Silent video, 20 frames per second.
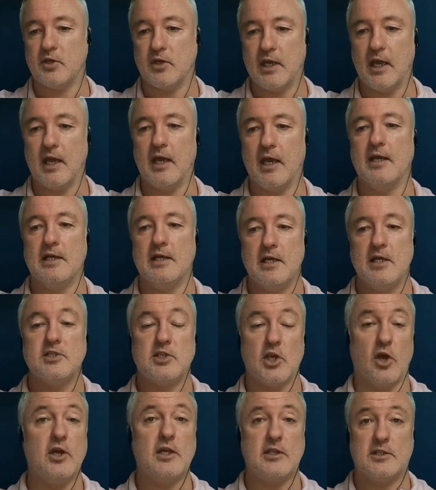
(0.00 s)
So yeah,
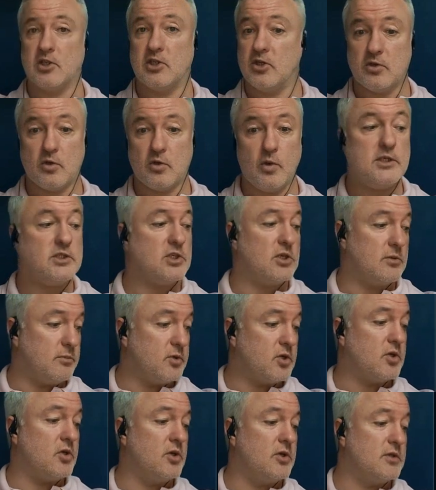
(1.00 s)
so it's a good question
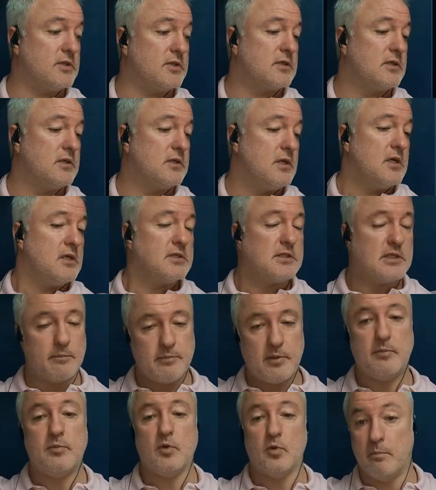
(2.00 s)
because
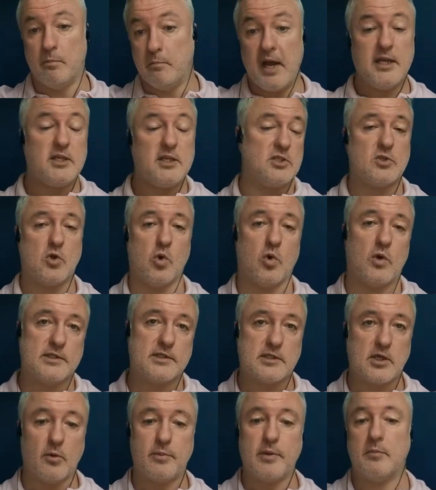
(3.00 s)
some people might just call
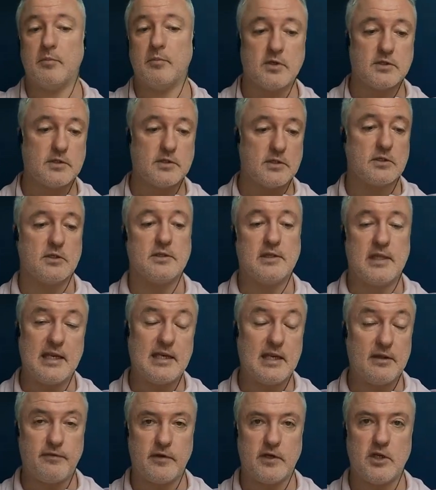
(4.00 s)
it scalping because their
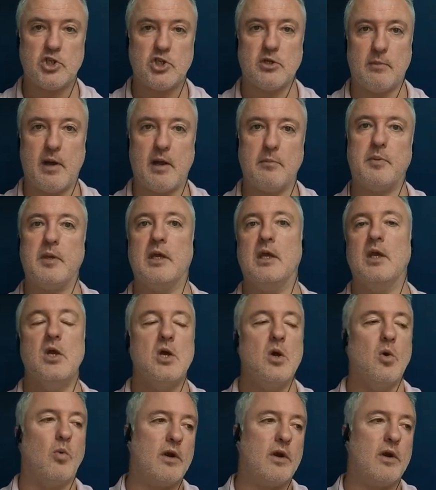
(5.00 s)
definition might be,